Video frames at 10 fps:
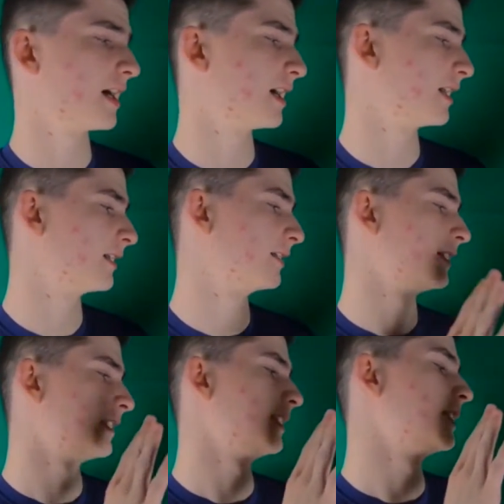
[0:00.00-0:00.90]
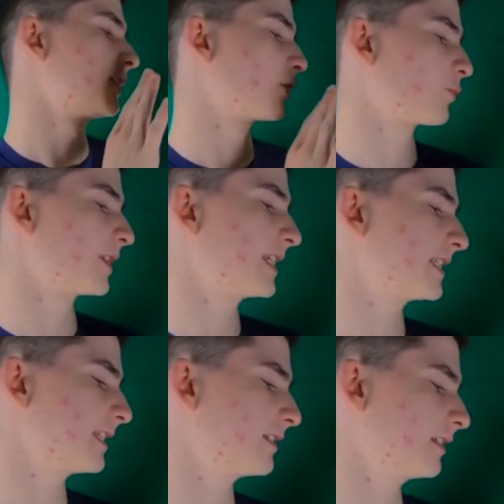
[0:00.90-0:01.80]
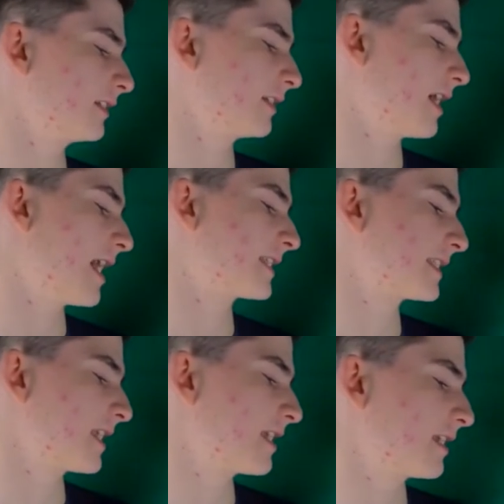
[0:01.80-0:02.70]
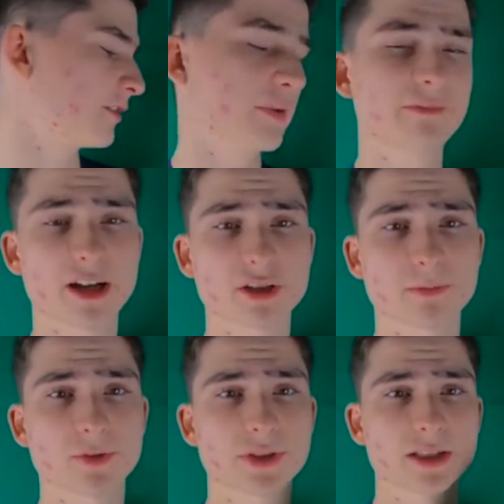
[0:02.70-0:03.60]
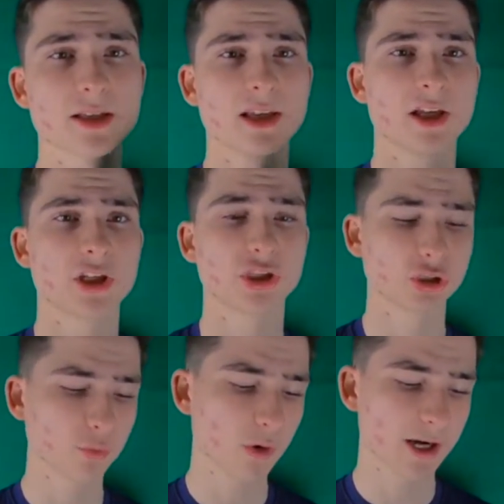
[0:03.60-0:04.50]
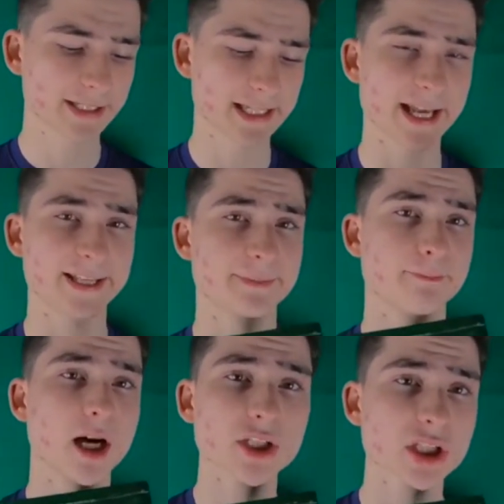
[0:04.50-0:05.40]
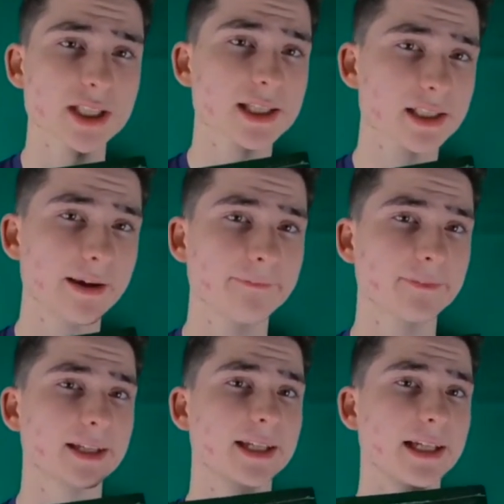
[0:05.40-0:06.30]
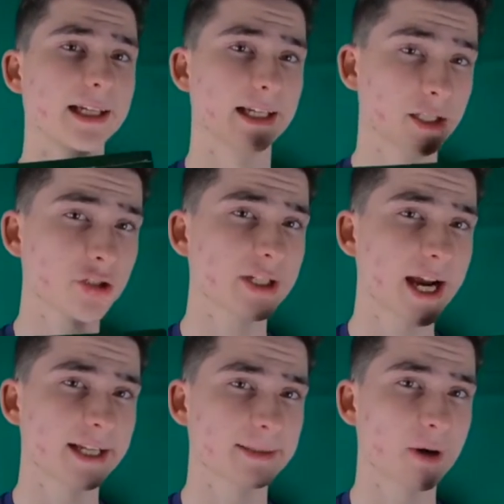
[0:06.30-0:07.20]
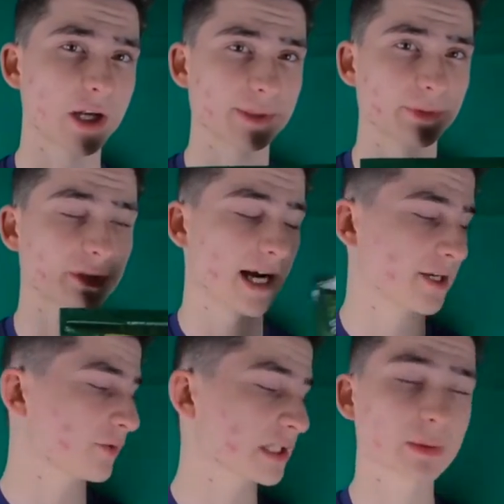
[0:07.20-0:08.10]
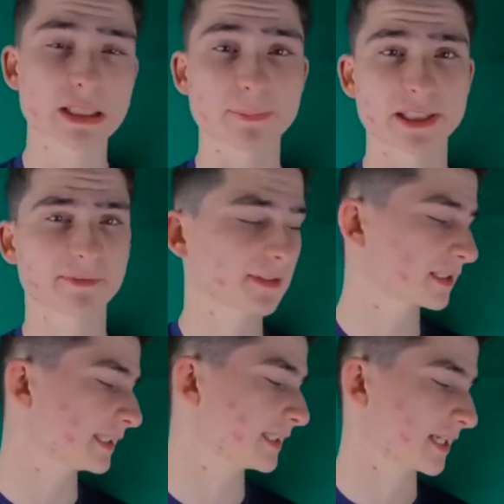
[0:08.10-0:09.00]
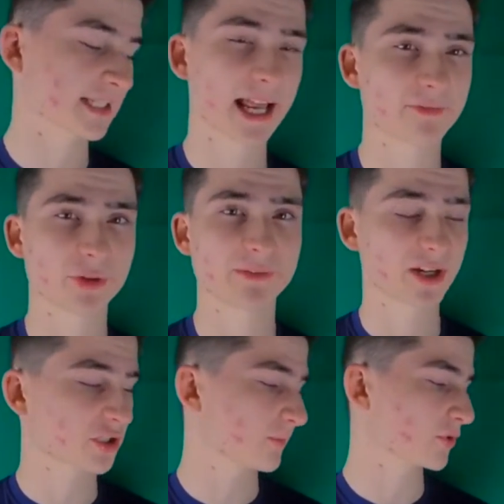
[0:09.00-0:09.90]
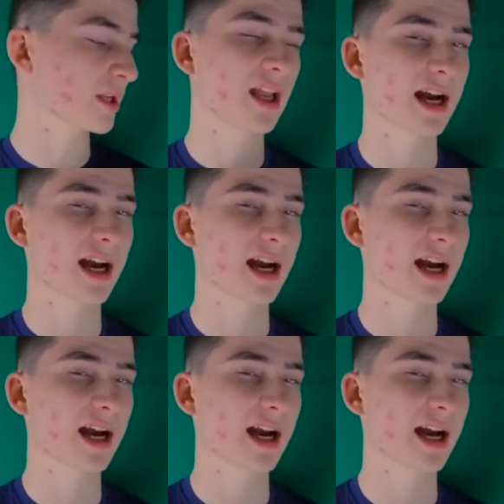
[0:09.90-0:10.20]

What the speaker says: The reason I say green vegetables is you want as much of this stuff in your diet as possible. I know this one specifically doesn't have green vegetables.